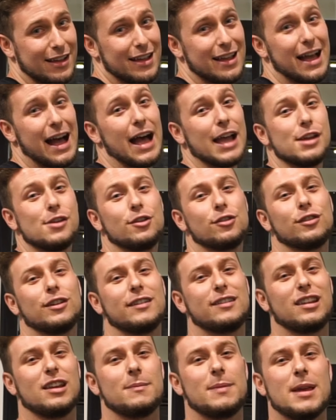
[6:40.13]
I usually
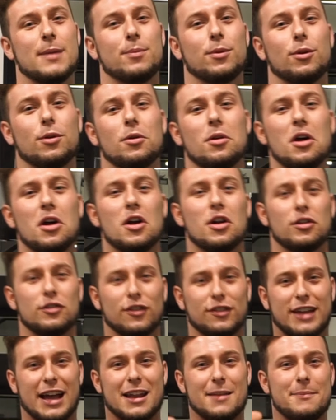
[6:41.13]
see people just
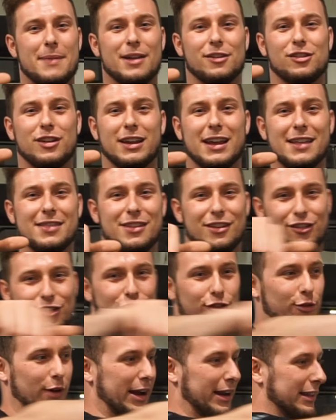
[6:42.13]
kind of benching in this
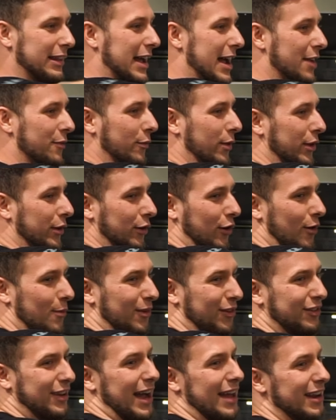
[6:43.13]
straight line where they're
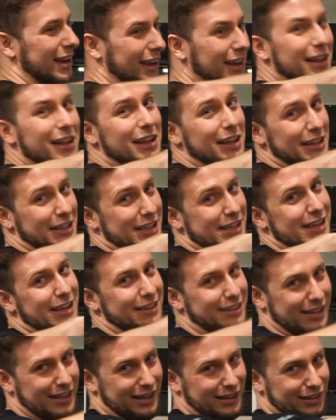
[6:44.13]
almost kind of
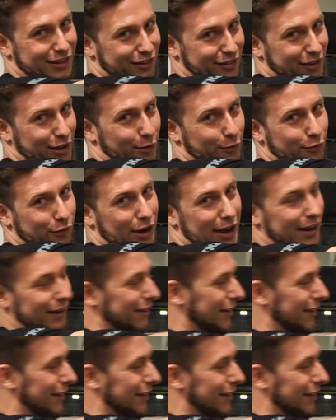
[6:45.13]
guillotining themselves, right?